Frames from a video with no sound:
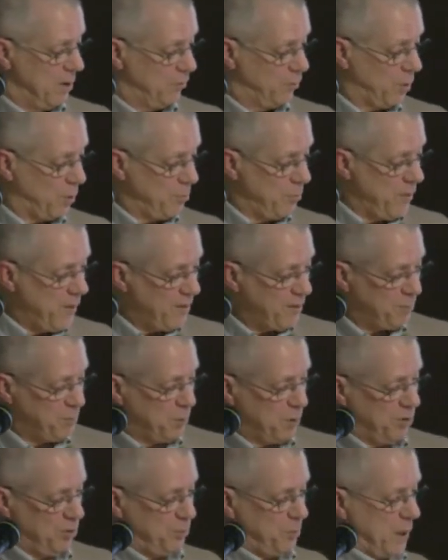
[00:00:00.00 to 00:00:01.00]
From this
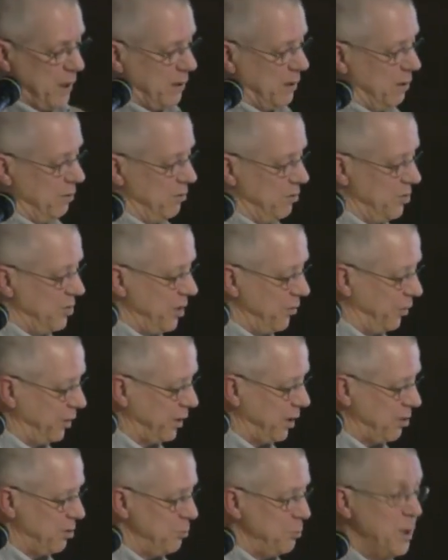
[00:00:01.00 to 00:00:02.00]
perspective, civil
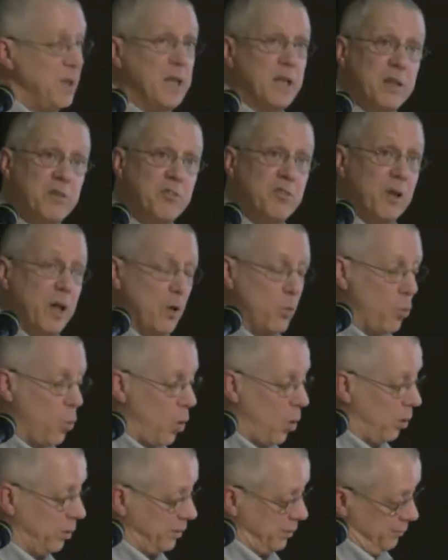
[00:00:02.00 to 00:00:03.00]
disobedience like
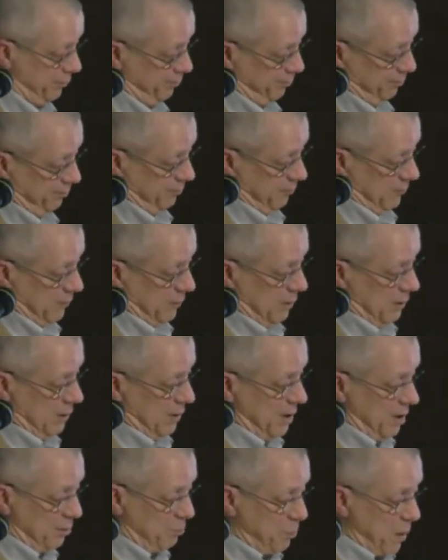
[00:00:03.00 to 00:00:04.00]
Walden
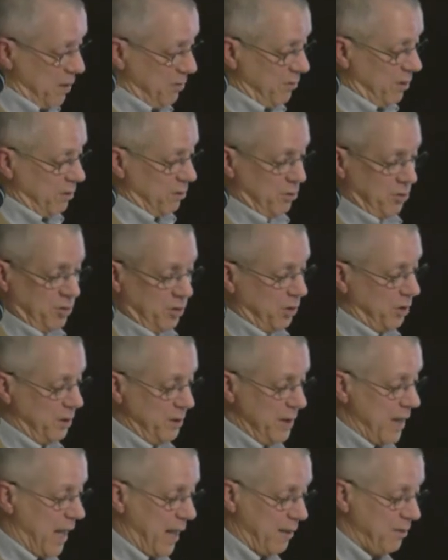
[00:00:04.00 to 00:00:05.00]
is best
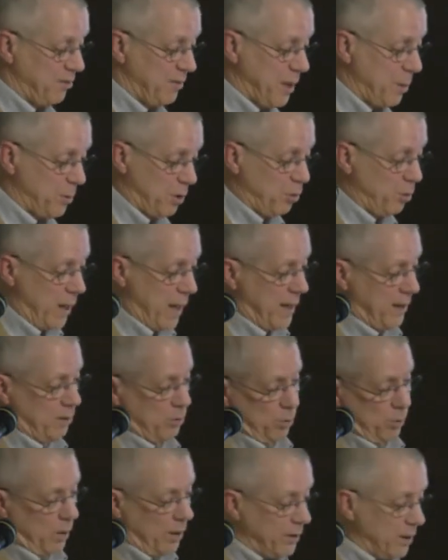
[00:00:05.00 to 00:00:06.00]
understood not as
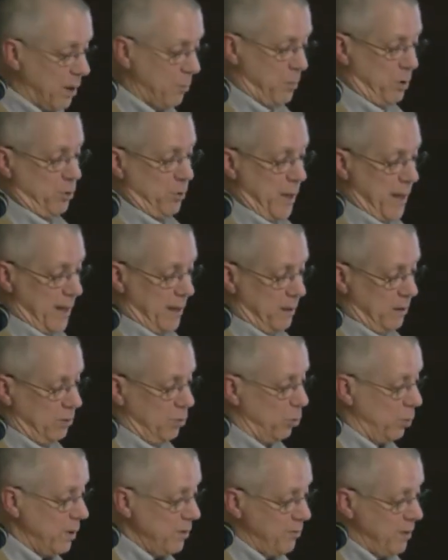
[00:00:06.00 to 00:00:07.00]
democratic or undemocratic
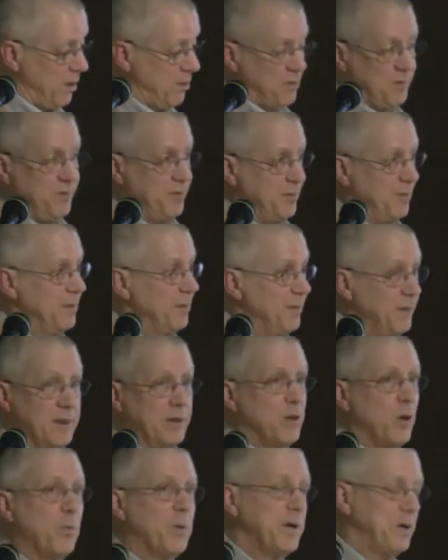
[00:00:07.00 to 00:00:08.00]
or even as
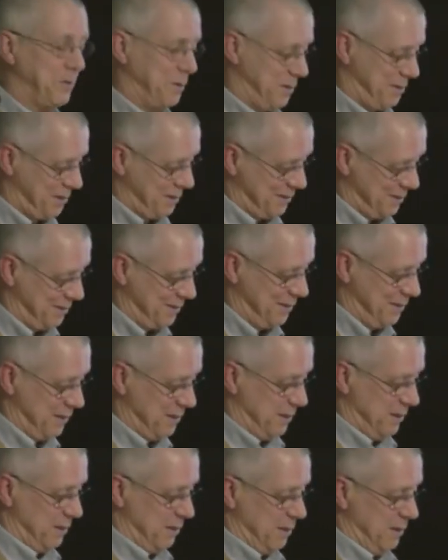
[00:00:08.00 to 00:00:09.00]
incoherent.
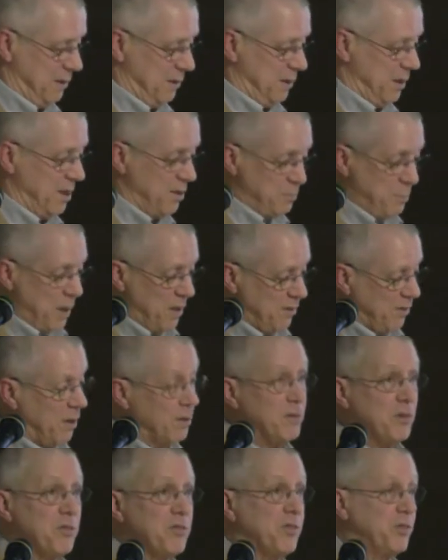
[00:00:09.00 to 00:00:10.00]
It's best
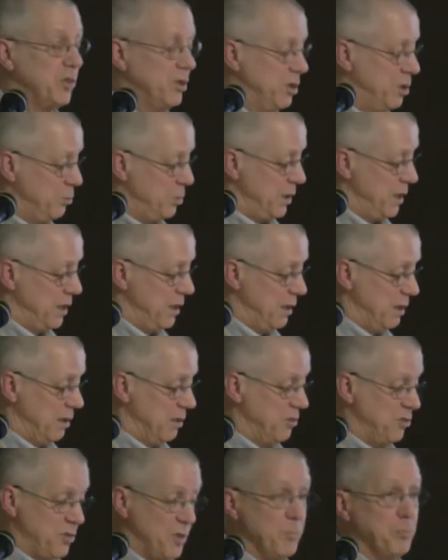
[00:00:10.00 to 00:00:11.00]
understood to be
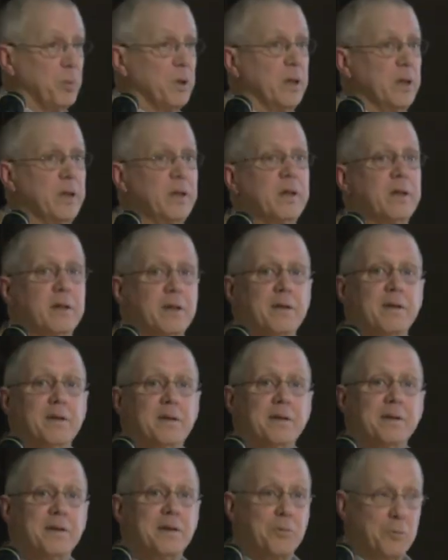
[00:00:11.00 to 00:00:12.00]
simply
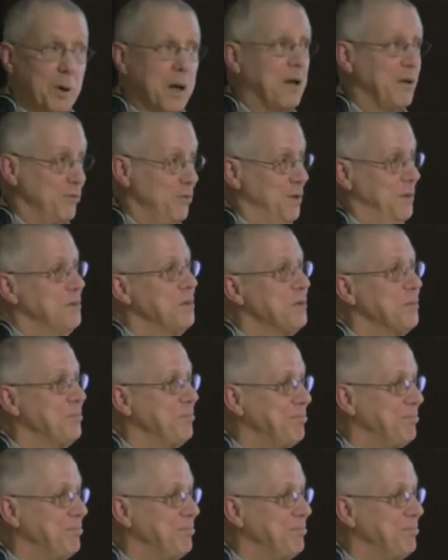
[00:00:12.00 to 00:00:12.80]
irrelevant.